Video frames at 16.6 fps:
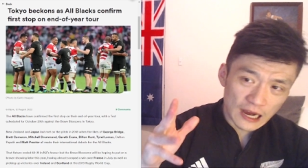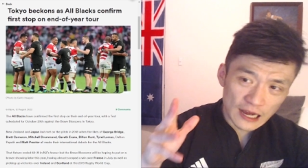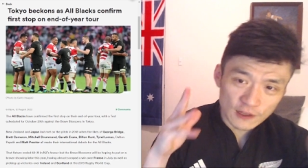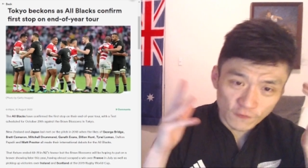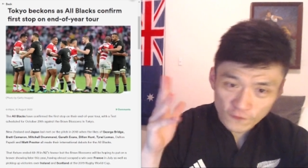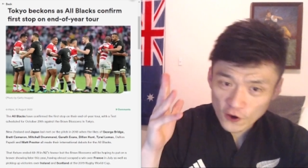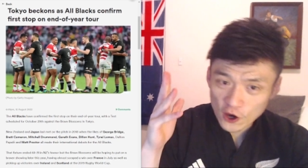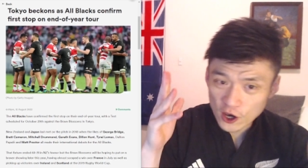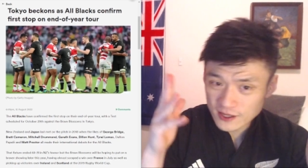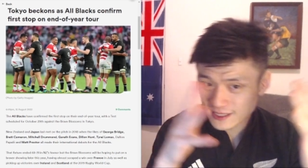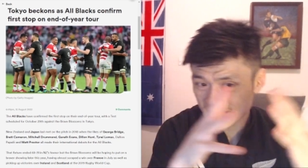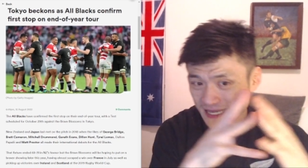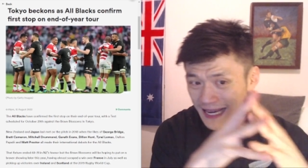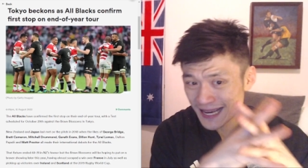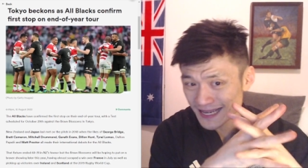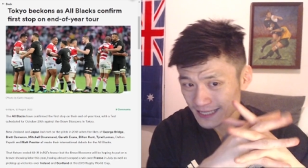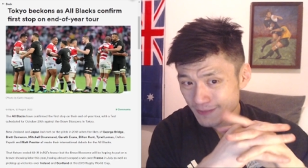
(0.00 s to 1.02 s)
The first
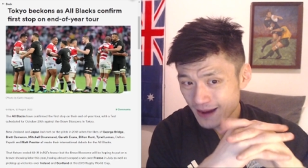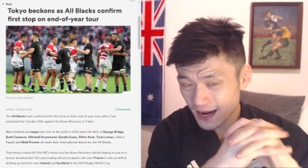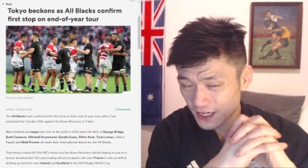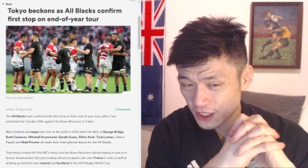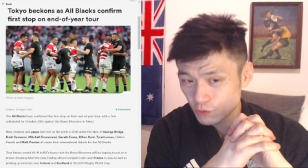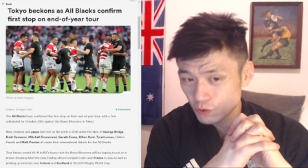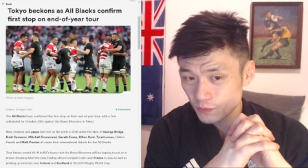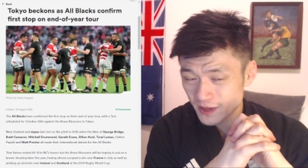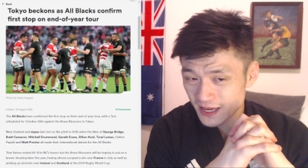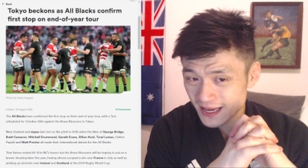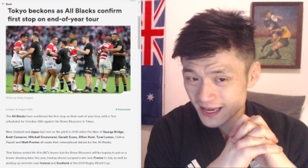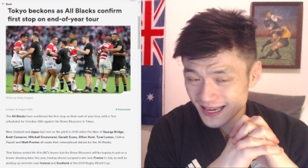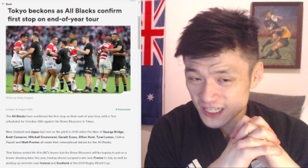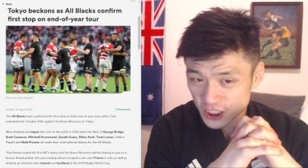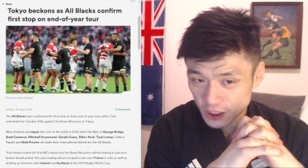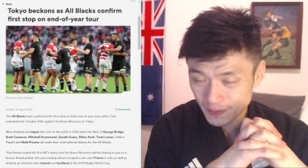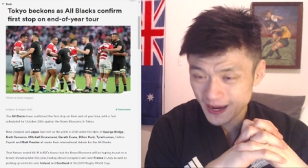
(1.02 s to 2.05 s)
test match will be
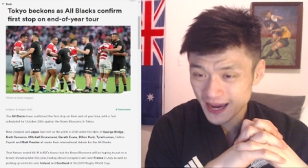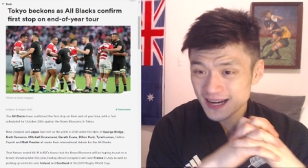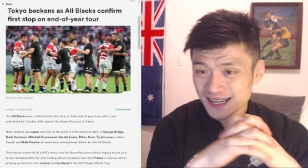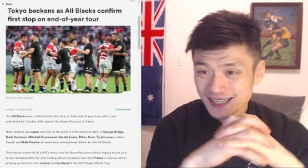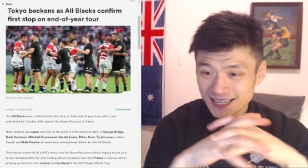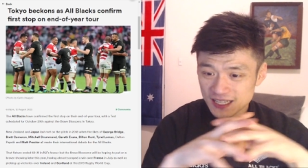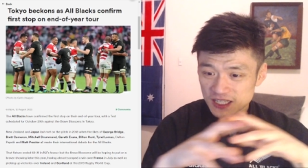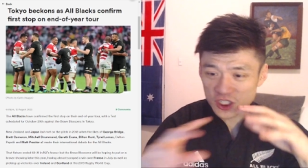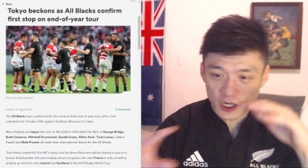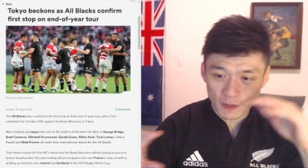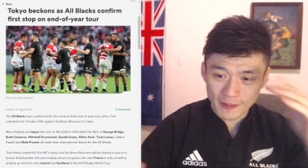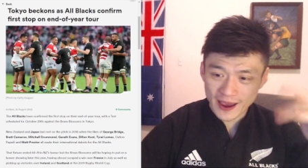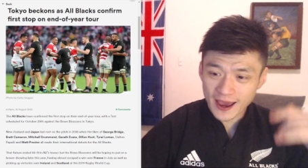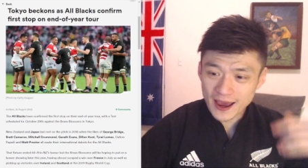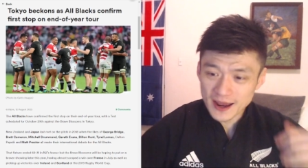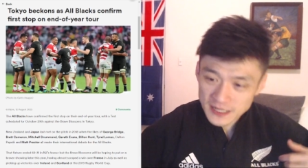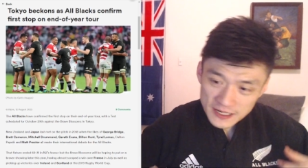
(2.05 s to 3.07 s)
in Japan against
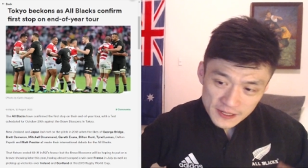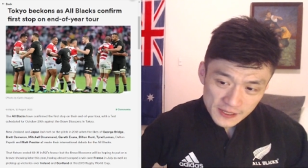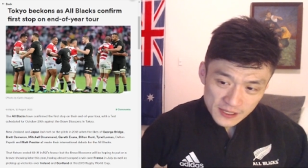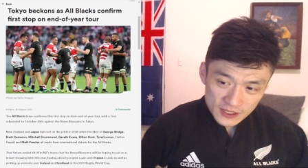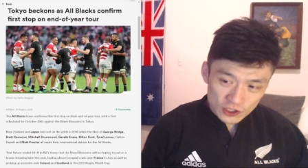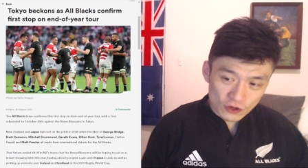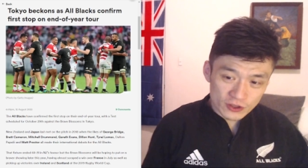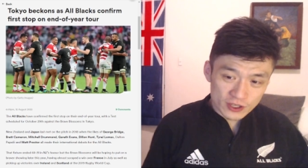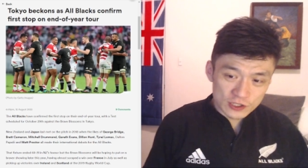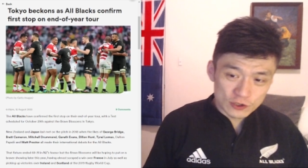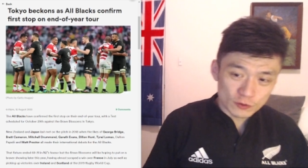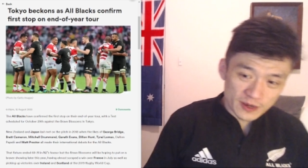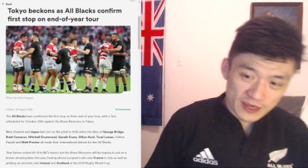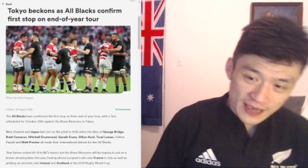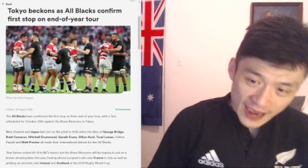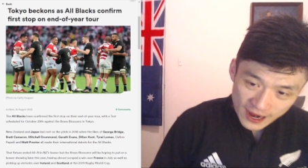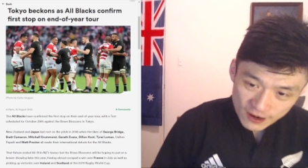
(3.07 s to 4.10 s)
Japan. So this will
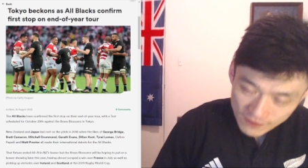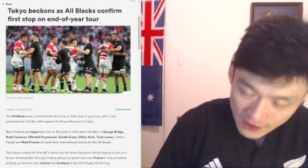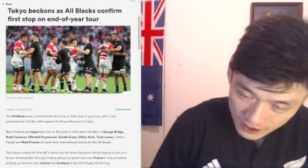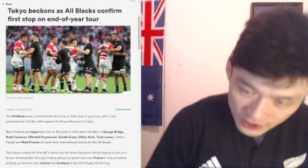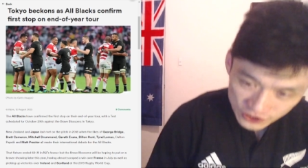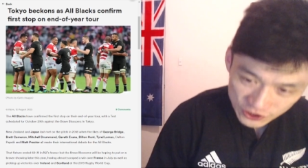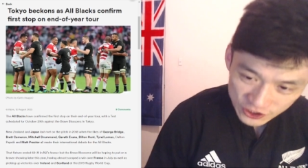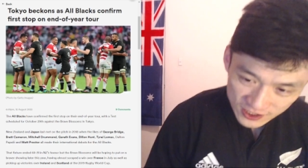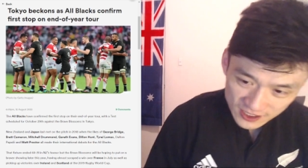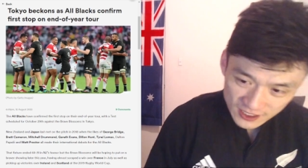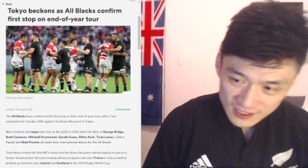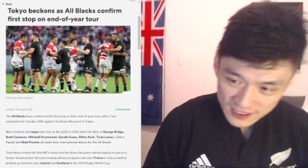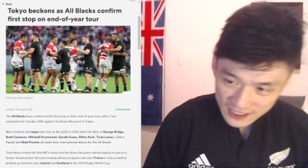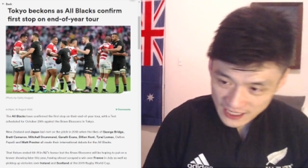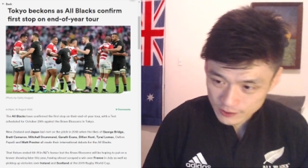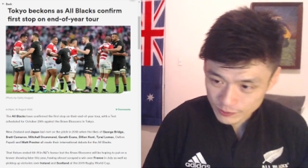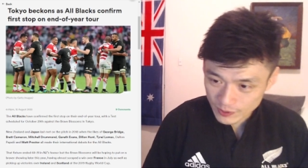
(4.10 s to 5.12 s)
be a very interesting
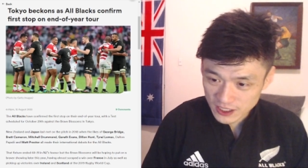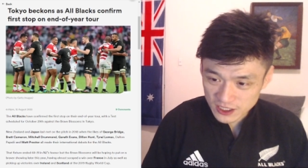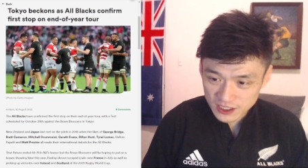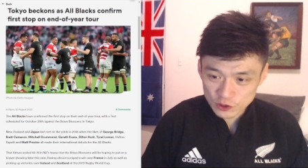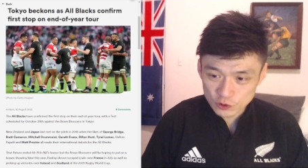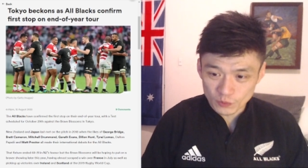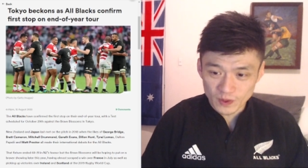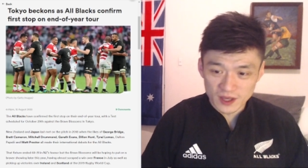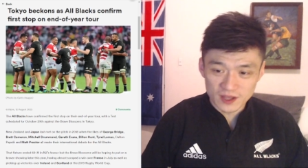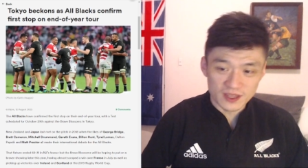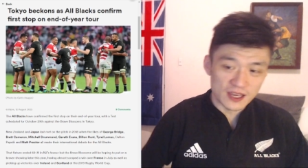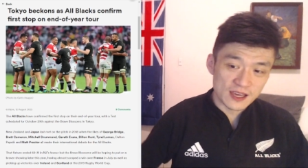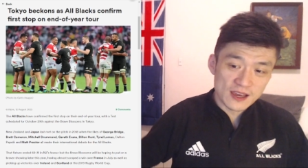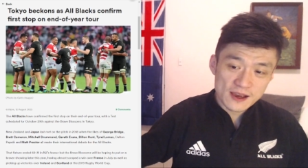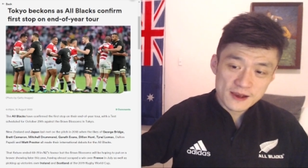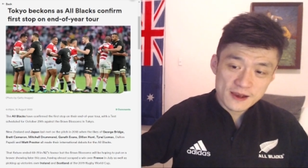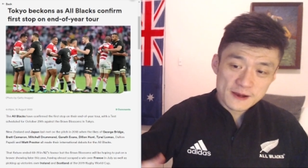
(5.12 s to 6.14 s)
test match. This will be
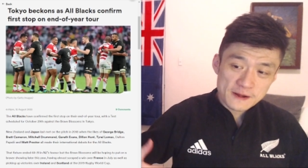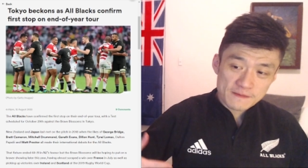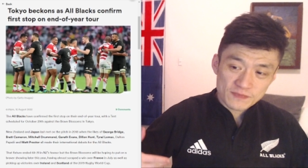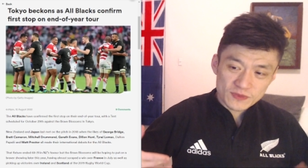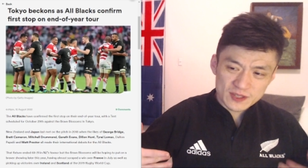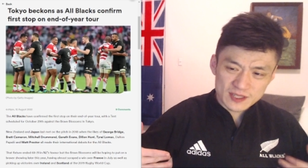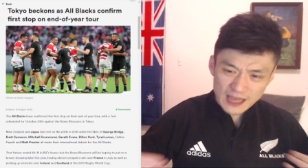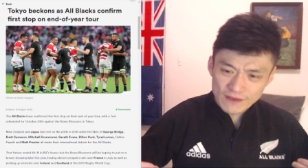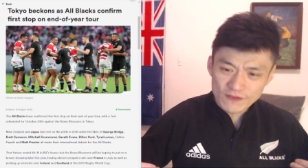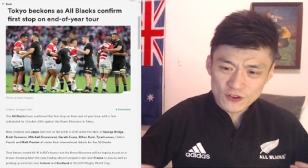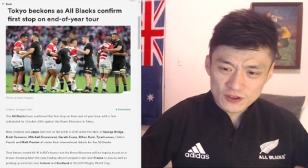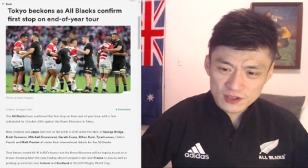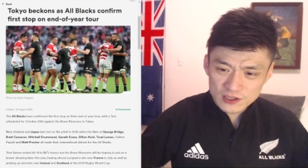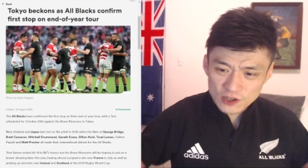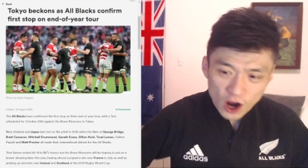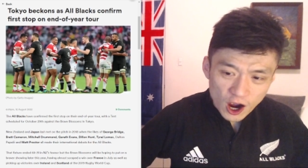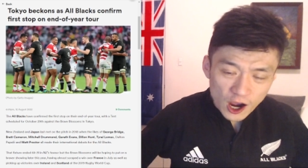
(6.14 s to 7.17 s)
the
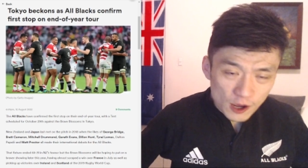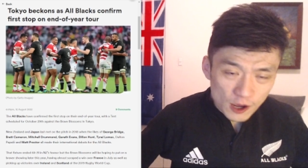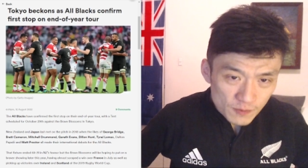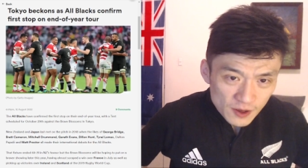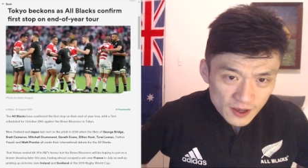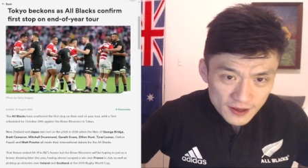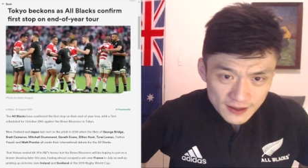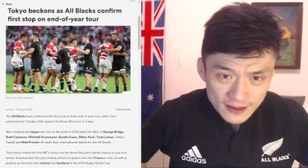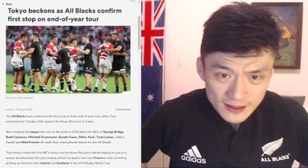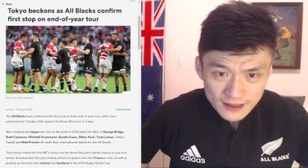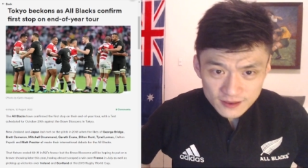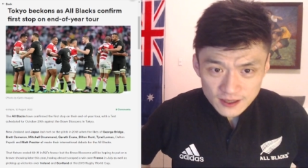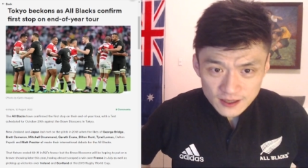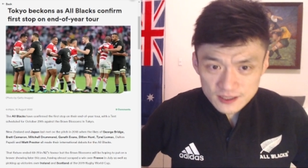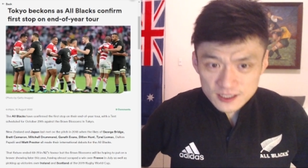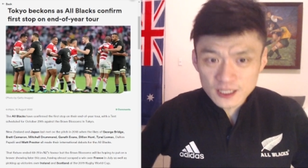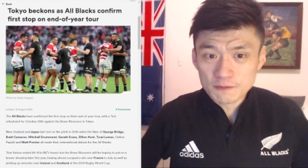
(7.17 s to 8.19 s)
7th time the
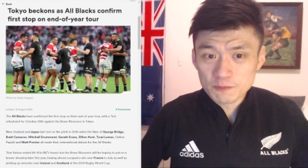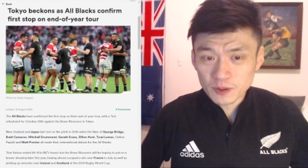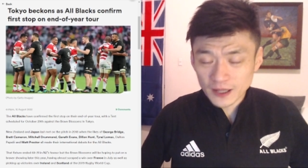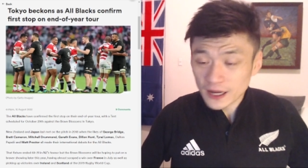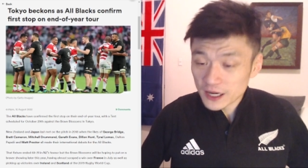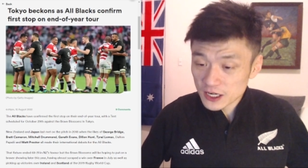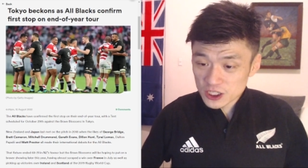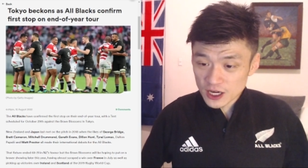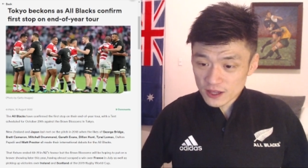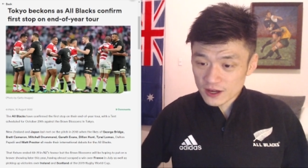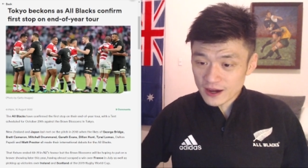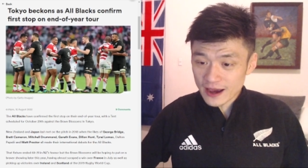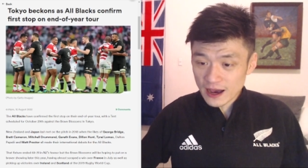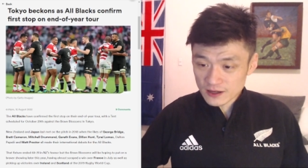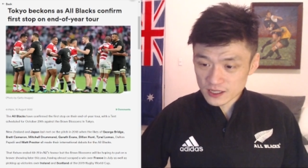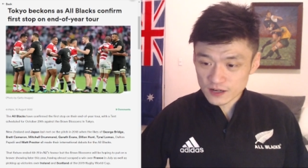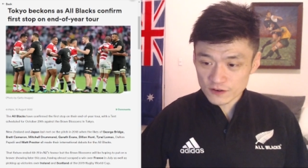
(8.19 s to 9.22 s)
team played each other
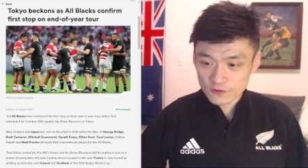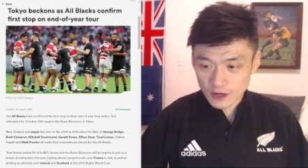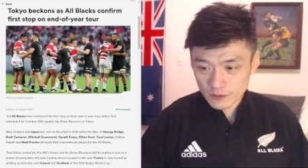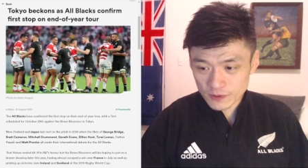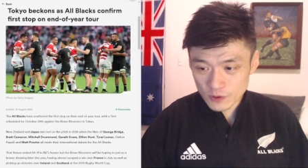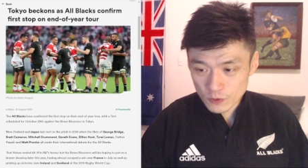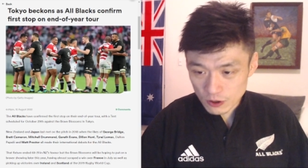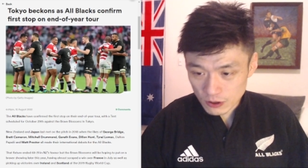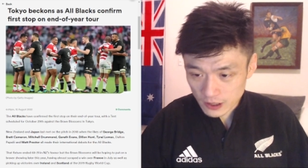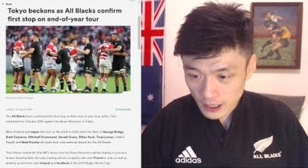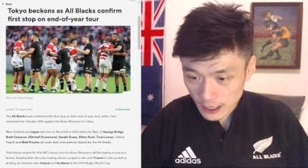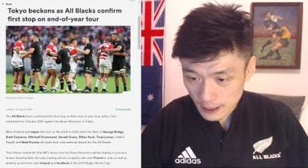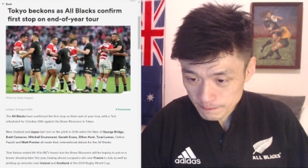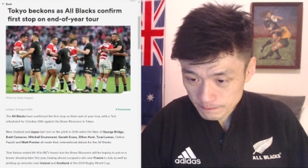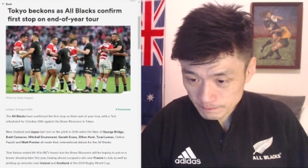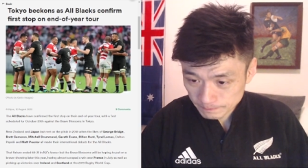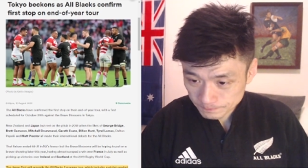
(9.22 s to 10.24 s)
outside of Rugby World Cup.